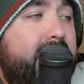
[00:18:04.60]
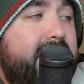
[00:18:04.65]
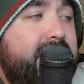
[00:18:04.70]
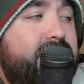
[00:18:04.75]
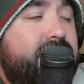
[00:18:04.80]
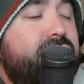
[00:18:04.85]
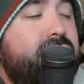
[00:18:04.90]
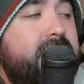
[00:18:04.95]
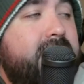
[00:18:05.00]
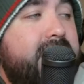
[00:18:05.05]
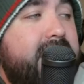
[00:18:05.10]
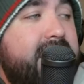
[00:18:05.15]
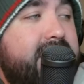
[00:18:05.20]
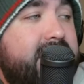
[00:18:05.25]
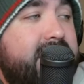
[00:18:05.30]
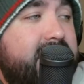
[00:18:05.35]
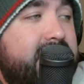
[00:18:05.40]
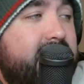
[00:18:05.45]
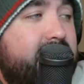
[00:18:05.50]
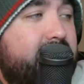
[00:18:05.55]
it shouldn't
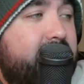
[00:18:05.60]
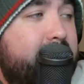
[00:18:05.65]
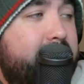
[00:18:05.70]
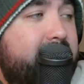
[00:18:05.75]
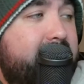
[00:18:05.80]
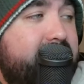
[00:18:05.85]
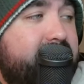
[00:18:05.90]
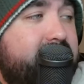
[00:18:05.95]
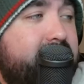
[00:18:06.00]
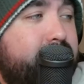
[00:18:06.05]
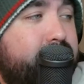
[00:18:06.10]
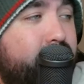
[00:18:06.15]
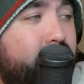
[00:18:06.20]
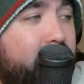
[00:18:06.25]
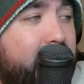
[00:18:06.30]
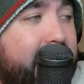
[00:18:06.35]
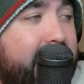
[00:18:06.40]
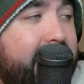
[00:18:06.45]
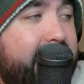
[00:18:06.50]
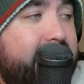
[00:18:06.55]
necessarily be a
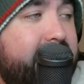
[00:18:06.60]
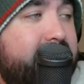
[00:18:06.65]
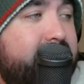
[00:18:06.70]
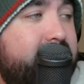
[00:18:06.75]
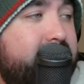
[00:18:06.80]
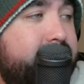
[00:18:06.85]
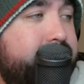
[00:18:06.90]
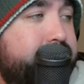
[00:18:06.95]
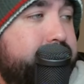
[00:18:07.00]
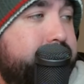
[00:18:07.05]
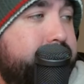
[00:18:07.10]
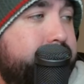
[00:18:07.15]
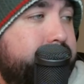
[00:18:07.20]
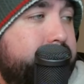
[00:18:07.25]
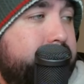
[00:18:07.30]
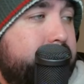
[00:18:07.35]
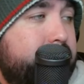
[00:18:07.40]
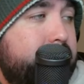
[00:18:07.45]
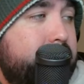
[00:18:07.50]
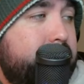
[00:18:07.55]
surprise
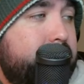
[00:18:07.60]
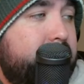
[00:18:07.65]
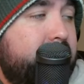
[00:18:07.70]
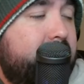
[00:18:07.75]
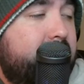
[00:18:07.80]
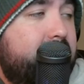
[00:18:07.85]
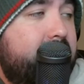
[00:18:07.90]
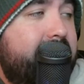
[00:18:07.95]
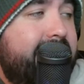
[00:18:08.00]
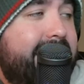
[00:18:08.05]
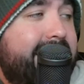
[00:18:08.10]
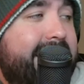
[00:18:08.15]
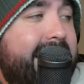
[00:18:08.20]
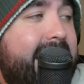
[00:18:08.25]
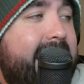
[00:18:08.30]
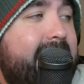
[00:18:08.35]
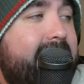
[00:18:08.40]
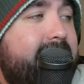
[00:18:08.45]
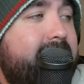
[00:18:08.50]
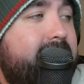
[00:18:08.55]
that
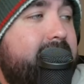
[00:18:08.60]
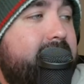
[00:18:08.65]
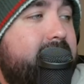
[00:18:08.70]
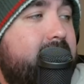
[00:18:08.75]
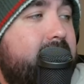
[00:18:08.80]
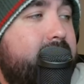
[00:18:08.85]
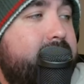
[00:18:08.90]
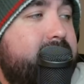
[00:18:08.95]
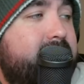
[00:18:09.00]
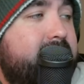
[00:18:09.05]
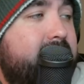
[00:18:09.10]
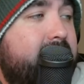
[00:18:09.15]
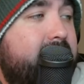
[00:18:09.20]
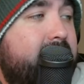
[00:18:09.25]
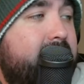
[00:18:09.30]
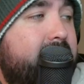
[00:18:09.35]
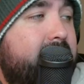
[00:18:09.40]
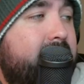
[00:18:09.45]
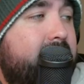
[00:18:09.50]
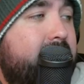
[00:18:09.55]
Kahkonen comes
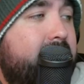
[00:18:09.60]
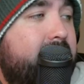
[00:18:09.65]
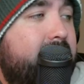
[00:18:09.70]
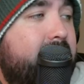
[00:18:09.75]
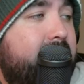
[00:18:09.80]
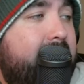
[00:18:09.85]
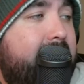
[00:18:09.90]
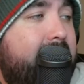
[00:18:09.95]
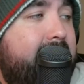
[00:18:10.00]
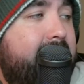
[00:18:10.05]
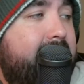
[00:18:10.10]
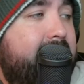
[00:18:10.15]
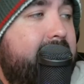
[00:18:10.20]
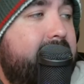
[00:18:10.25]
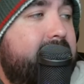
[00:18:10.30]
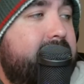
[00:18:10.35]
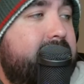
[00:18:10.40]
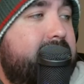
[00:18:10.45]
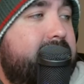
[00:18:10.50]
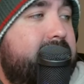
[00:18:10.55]
in
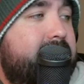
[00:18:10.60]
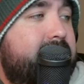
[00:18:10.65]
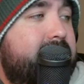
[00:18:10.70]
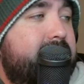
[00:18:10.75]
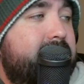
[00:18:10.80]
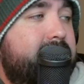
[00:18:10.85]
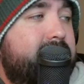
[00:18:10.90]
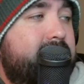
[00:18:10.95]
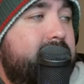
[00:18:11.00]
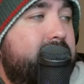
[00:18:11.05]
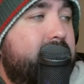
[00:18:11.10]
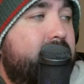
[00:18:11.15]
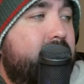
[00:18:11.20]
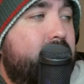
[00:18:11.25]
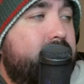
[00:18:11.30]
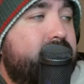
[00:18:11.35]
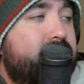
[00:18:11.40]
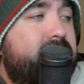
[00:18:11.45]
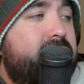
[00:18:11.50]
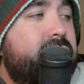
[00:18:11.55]
and
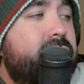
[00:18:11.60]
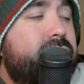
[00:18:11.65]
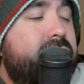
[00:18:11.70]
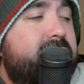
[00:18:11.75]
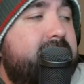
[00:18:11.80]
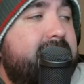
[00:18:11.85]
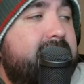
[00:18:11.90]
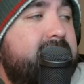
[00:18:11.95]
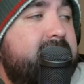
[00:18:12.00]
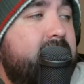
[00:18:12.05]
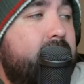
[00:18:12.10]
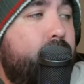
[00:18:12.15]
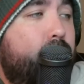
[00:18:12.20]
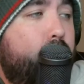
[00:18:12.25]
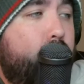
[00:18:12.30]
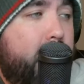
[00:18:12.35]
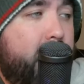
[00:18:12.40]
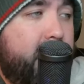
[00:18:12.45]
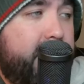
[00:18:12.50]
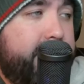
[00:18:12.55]
goes
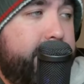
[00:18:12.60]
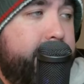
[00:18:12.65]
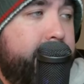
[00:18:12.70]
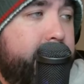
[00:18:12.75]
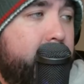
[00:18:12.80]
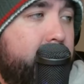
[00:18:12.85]
2-6-1